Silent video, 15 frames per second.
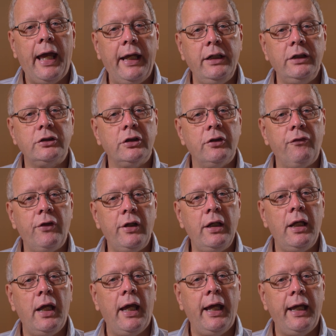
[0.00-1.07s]
Each of
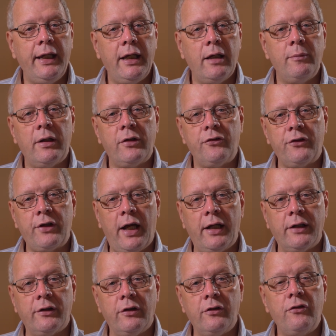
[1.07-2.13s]
the EMS
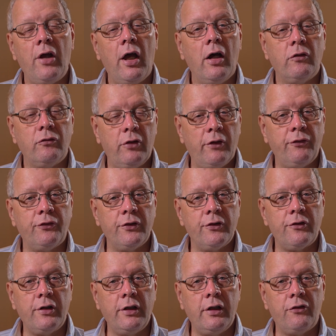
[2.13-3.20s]
standards
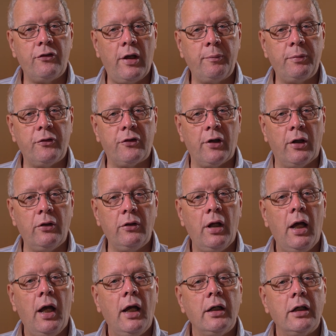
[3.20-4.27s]
referenced in this
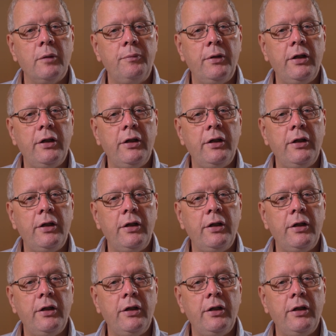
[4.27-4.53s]
episode can